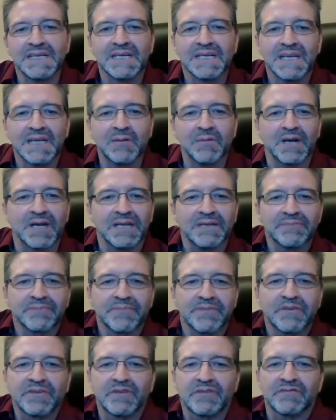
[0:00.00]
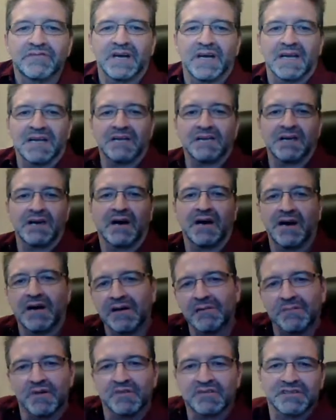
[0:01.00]
Anyway, you can find uh,
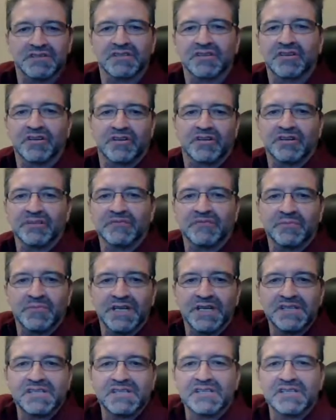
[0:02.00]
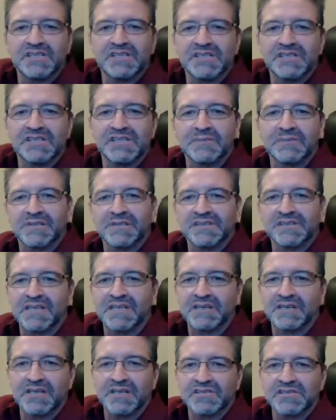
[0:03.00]
most of the current information about
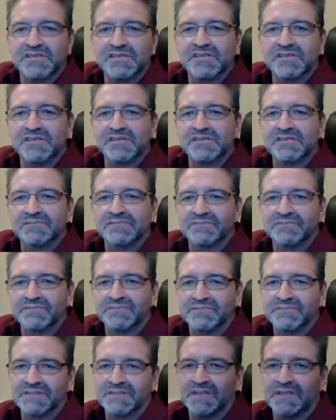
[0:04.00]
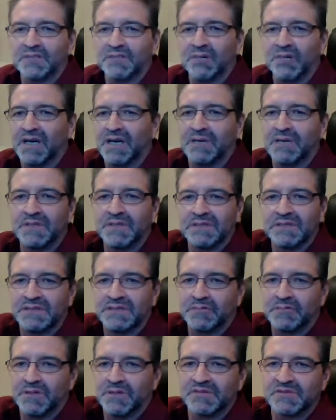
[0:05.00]
the Soundcatcher on the web at
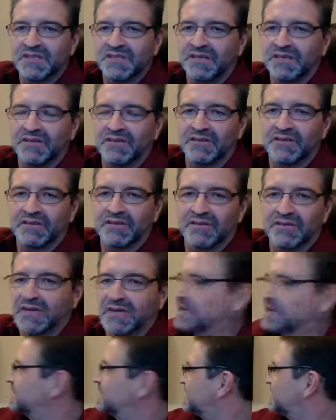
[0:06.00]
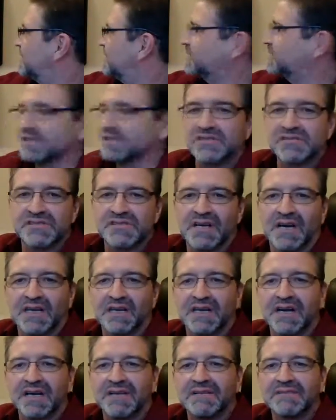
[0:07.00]
the website here, uh,
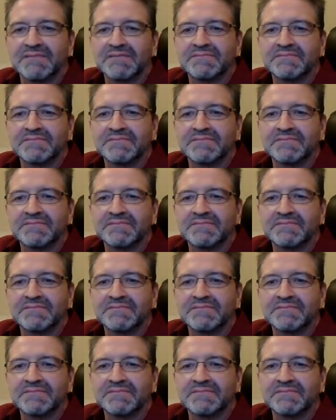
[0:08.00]
soundcatchers.net.